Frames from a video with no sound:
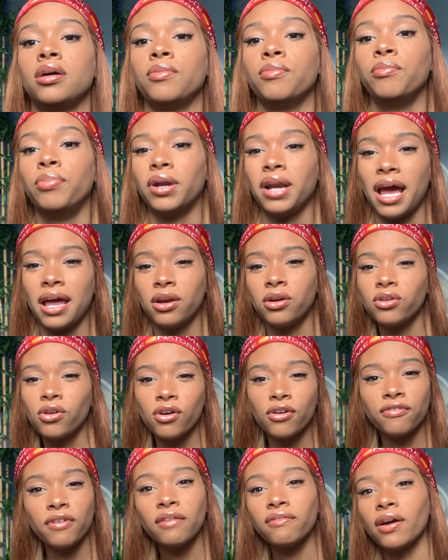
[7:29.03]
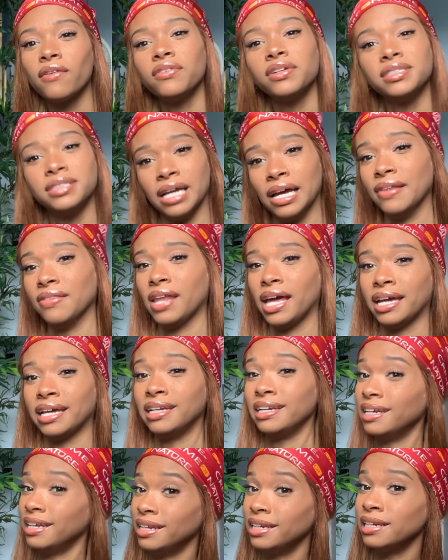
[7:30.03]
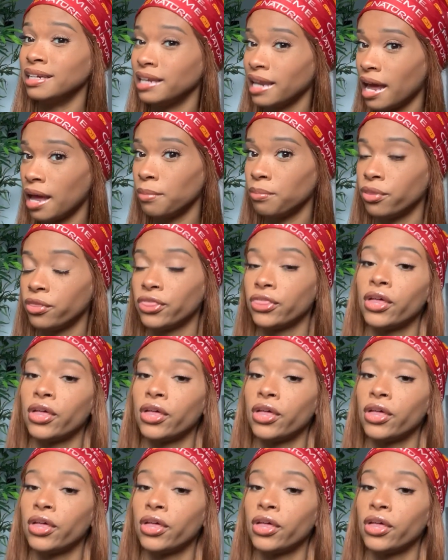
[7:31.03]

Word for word: but I don't know if I've ever done like an in-depth